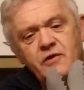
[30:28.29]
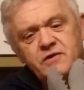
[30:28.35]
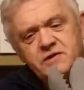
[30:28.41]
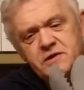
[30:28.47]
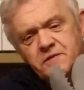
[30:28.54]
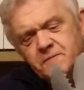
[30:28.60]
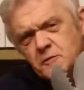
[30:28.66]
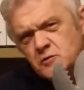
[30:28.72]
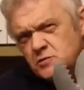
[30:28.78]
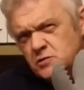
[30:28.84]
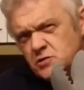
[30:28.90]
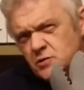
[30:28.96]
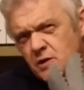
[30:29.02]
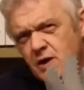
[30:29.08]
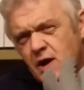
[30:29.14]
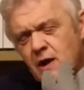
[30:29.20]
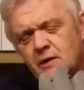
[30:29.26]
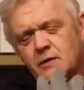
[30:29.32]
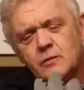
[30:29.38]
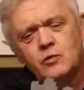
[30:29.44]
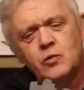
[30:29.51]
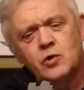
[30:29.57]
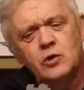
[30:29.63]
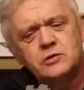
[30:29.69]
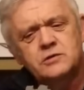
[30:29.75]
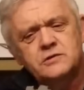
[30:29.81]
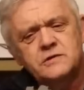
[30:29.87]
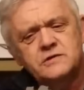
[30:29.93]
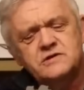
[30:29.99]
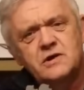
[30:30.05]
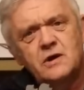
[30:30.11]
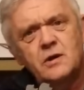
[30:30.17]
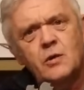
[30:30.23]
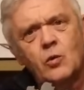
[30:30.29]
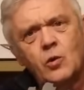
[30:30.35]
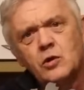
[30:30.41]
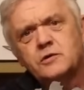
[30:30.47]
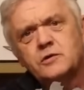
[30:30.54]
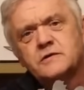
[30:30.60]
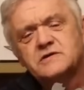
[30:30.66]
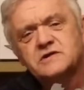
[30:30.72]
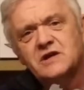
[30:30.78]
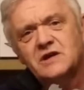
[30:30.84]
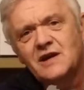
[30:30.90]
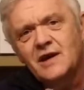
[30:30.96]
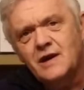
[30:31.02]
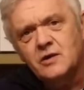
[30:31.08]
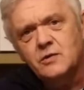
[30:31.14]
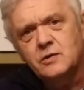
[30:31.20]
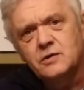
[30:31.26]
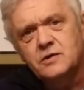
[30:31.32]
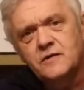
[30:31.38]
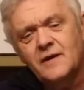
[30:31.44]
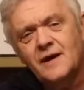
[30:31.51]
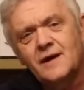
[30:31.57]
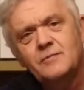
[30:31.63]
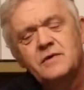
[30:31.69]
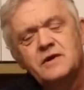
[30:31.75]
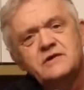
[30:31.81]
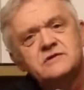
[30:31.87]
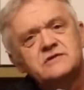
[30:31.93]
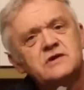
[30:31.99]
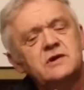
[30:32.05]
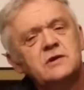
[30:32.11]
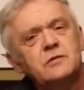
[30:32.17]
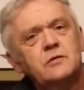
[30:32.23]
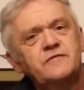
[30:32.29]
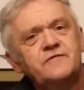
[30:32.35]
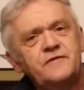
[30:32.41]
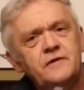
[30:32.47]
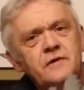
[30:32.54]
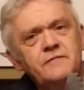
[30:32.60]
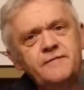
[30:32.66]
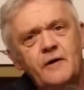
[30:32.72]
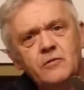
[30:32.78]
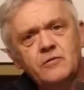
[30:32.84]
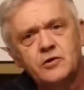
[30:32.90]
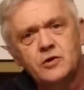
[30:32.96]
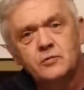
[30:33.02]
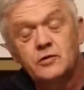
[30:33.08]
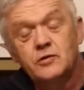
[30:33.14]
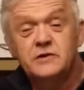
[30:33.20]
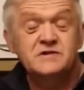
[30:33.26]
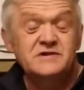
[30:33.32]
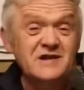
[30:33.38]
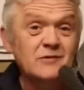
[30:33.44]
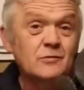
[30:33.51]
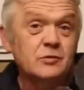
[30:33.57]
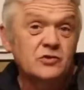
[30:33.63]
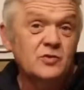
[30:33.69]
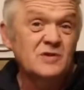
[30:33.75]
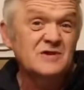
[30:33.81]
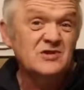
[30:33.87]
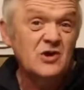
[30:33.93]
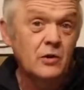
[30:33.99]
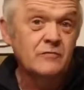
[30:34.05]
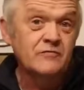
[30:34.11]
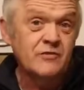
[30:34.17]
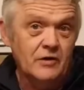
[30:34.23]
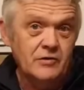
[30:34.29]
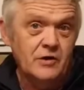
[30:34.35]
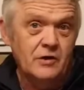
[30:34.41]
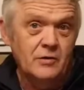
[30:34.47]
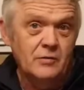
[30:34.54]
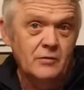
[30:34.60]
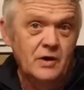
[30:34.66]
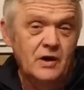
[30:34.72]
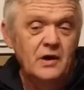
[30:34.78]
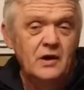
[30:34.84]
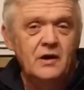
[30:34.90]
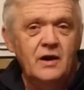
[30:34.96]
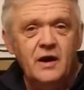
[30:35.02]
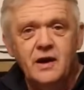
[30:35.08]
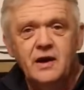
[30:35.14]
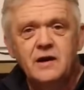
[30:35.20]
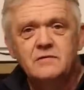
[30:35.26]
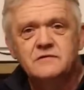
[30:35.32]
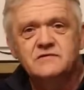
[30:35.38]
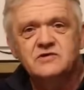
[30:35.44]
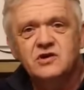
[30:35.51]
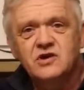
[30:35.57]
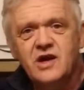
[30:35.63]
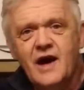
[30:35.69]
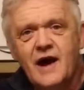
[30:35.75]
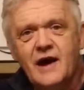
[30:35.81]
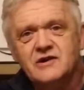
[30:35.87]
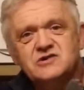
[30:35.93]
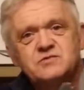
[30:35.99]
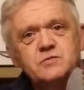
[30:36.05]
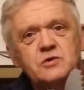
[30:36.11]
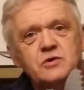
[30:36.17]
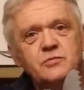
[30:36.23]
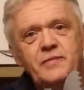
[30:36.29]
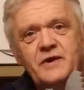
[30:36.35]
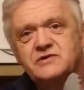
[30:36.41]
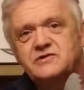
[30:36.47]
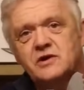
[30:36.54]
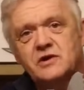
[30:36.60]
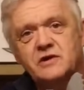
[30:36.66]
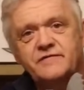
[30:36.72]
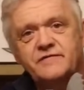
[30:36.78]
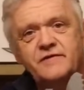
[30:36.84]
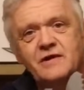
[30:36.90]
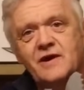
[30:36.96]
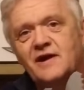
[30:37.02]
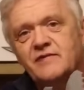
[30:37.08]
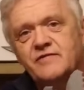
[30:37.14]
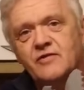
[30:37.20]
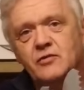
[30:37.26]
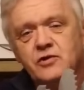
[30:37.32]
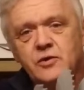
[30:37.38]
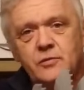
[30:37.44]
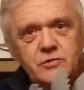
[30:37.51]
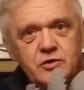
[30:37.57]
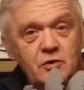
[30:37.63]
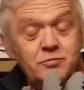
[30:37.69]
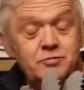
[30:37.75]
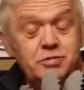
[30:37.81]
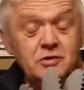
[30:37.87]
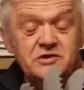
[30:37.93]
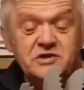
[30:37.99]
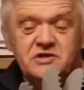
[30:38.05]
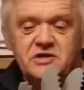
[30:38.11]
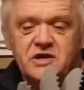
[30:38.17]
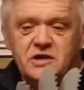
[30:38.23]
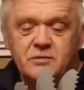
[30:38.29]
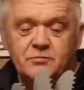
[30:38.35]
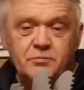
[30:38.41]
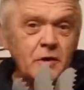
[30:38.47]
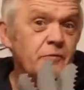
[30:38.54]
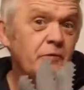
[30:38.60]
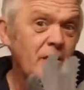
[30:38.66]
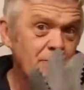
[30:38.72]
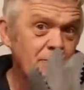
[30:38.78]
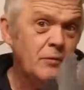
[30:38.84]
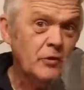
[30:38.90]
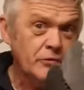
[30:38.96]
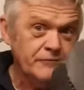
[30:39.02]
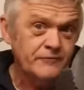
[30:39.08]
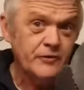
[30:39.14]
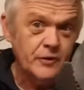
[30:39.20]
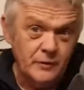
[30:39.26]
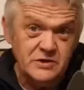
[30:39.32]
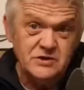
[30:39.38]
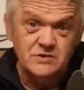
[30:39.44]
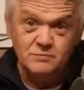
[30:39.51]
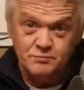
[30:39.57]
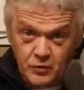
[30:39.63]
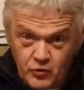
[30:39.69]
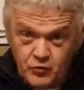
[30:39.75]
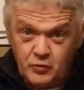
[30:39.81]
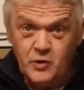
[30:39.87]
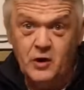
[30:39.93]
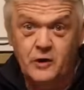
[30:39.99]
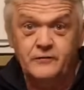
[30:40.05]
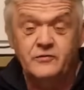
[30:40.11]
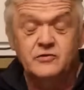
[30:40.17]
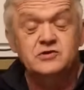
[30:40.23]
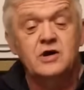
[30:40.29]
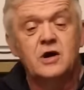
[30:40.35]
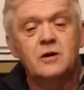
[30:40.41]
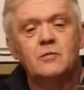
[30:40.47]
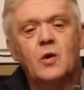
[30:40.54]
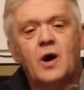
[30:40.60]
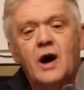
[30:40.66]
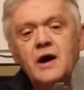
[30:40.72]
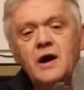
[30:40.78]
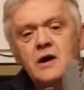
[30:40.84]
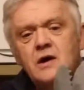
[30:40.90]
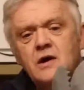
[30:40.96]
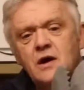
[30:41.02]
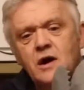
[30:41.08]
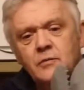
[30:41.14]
The difference between air and water is that water is a liquid, and that means that it will fill a volume that is equal to its own volume. Air as a gas will basically fill any volume you put it in, but they're both fluids and both behave the same way,